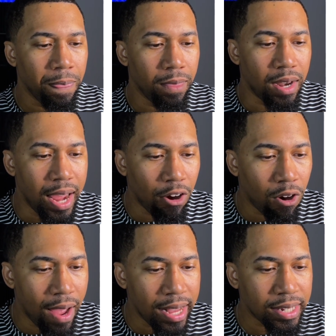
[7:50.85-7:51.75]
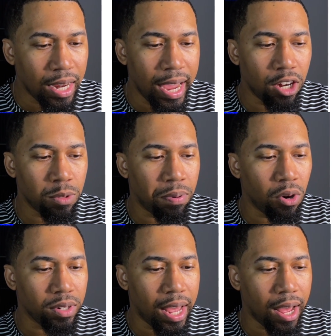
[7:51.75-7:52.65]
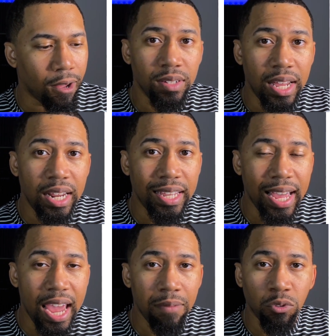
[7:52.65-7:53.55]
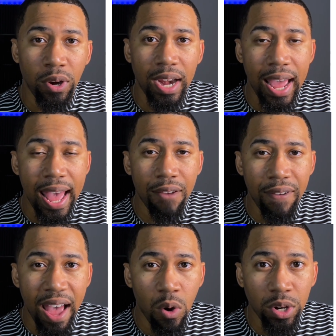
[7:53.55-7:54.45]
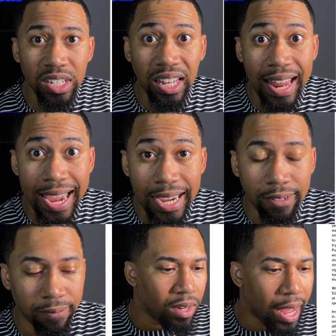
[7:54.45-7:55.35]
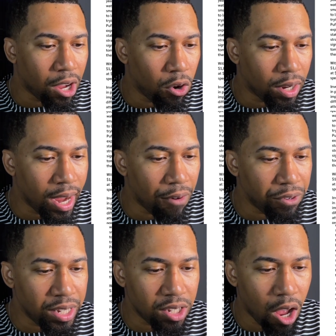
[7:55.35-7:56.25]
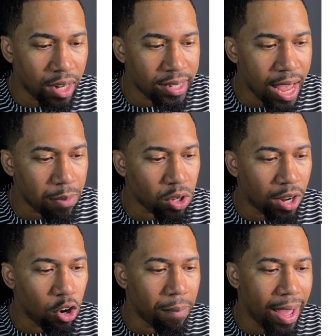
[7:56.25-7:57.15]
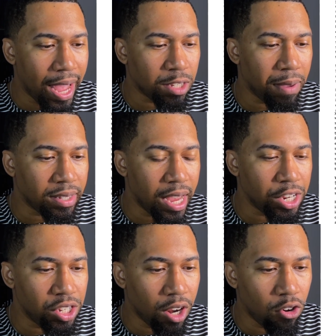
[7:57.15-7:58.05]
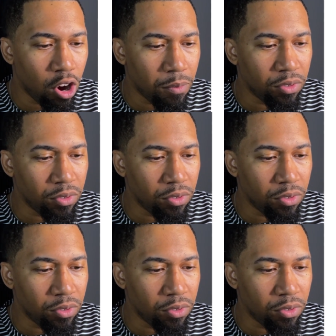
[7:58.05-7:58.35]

The narrow escalators broke down. Diddy came 3.5 hours late. I go to conferences all the time, so I know my expectations are normal.